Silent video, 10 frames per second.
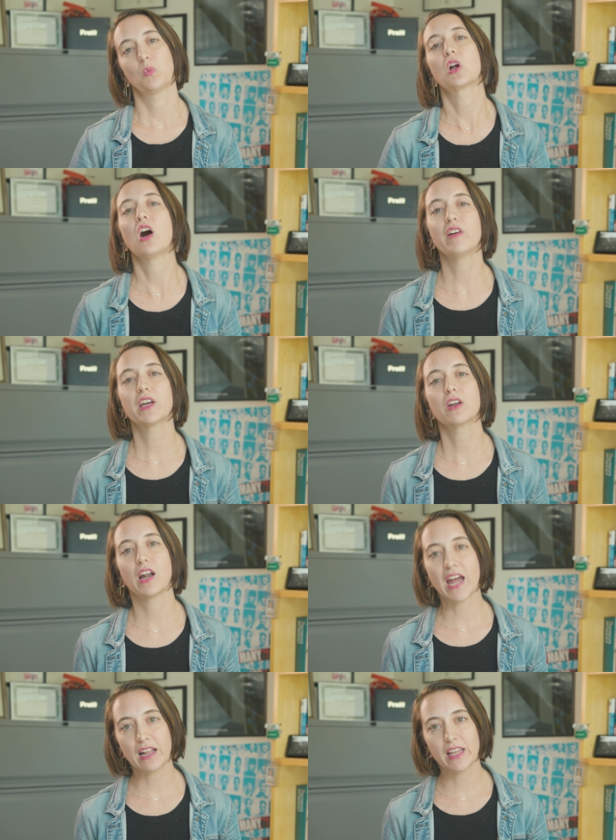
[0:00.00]
We're calling on
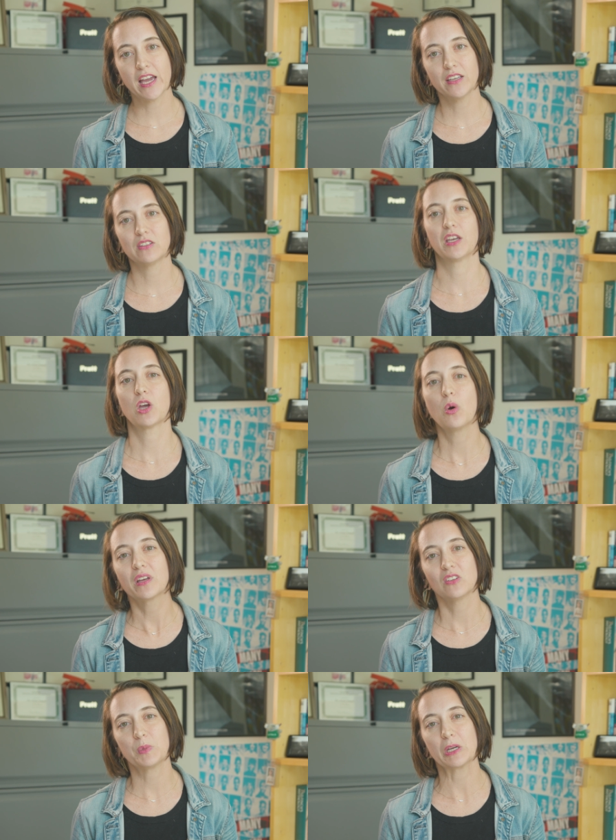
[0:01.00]
our allies and co
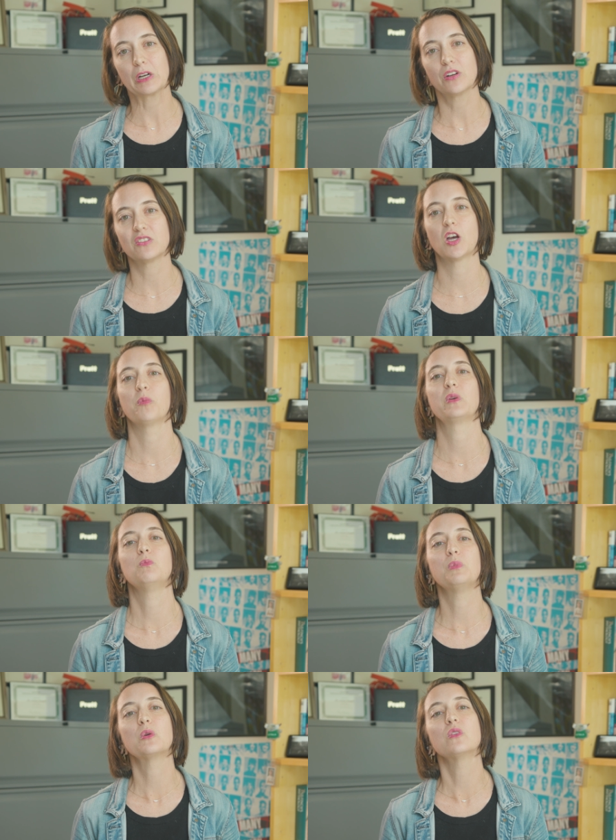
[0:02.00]
conspirators to help us
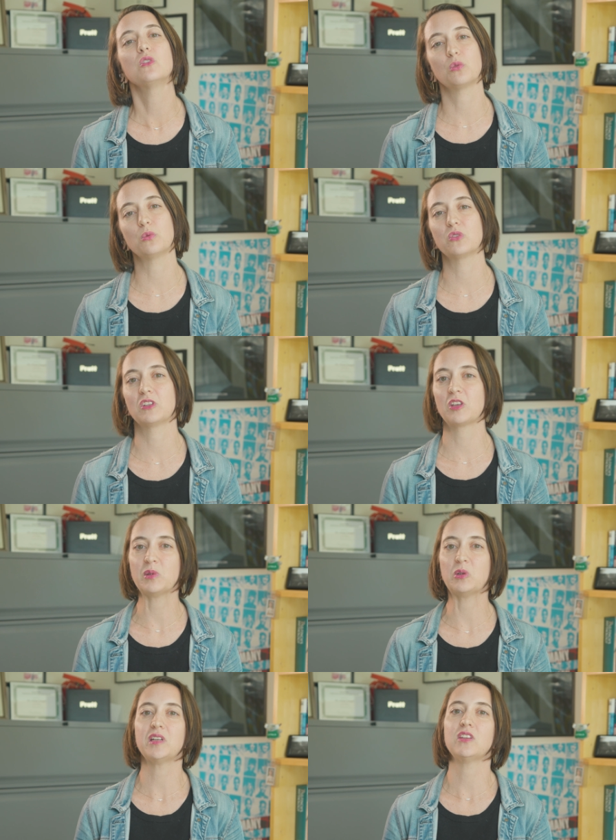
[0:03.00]
build the tools and
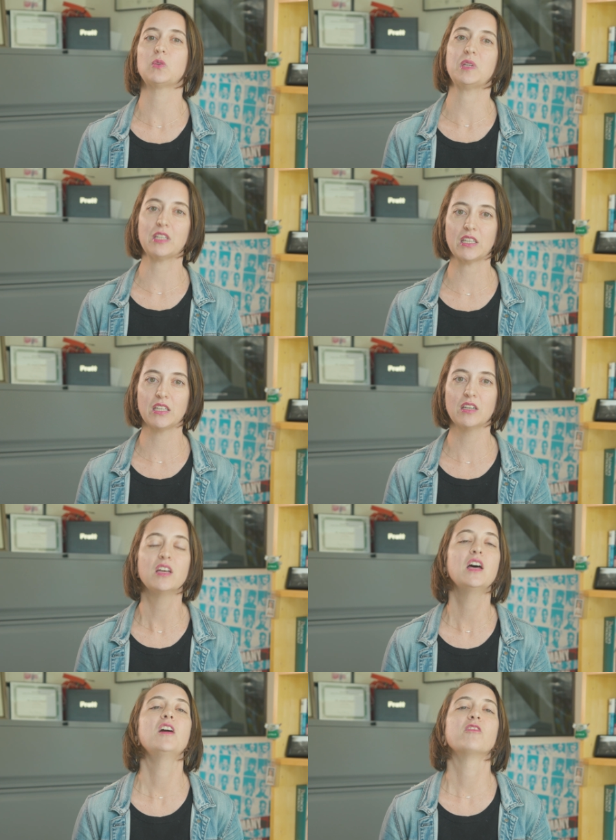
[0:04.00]
communities we need
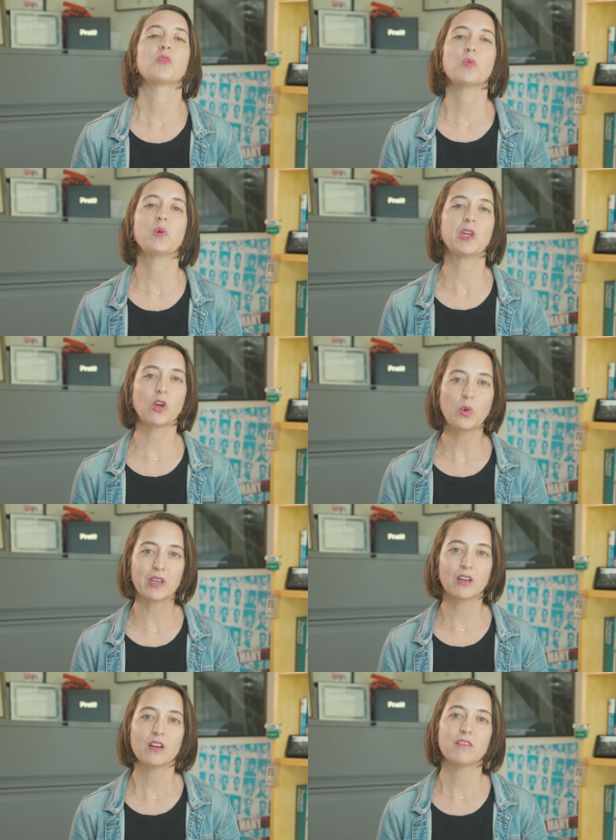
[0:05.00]
for promoting
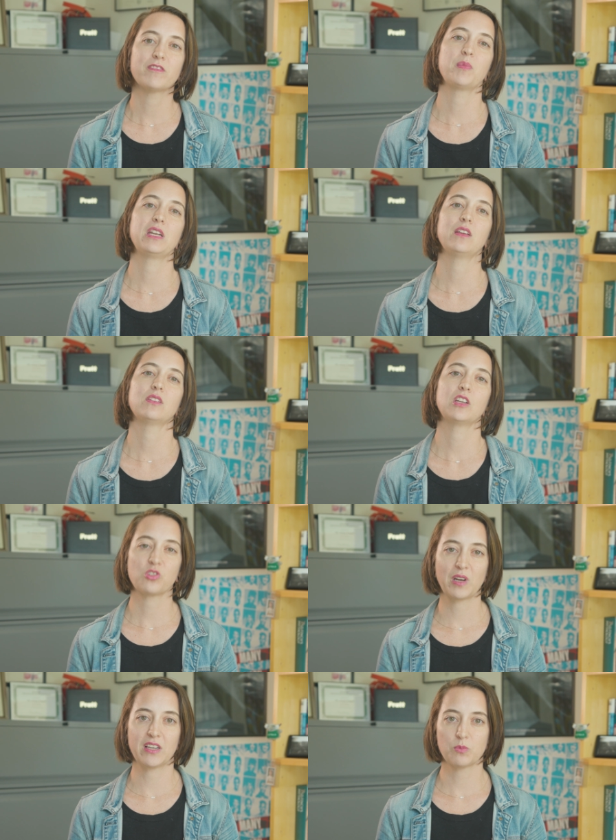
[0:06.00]
queer, feminist, and
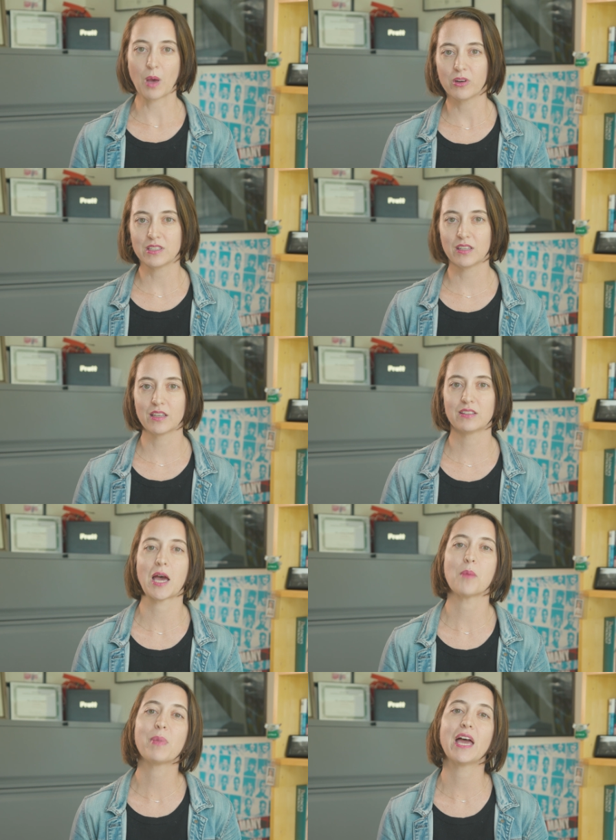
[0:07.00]
trans politics
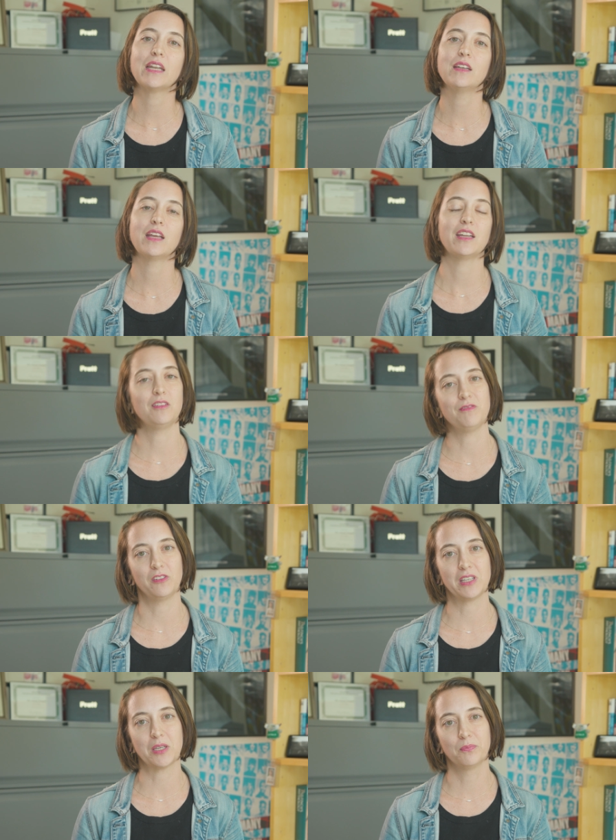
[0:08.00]
at Penn and in
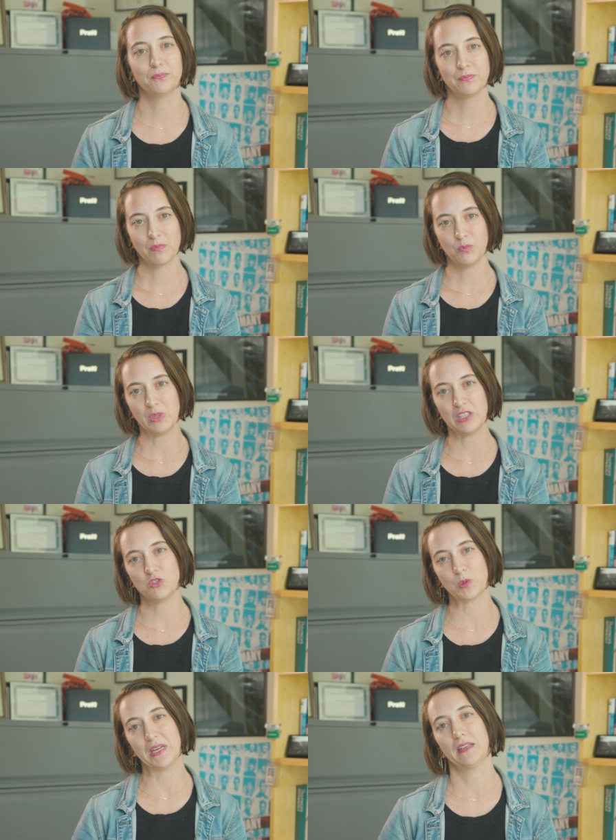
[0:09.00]
Philly. Please
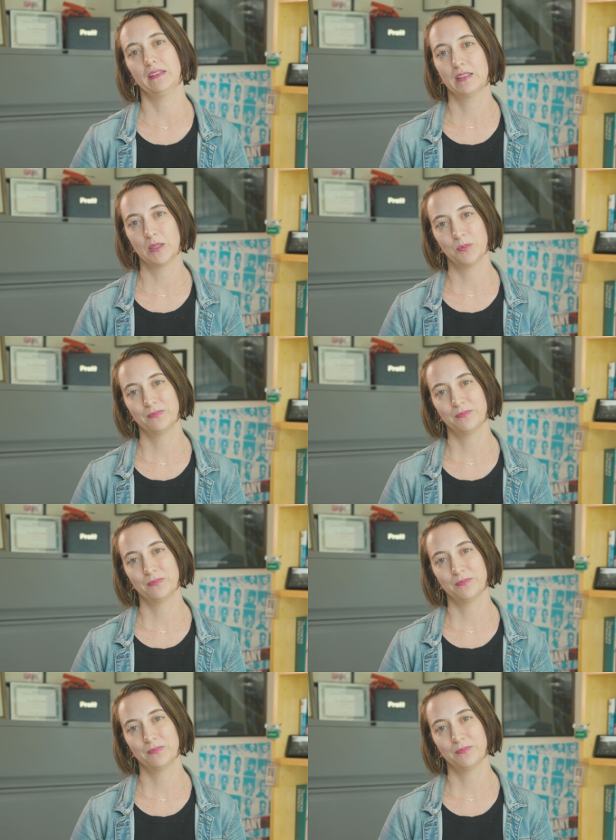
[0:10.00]
join us.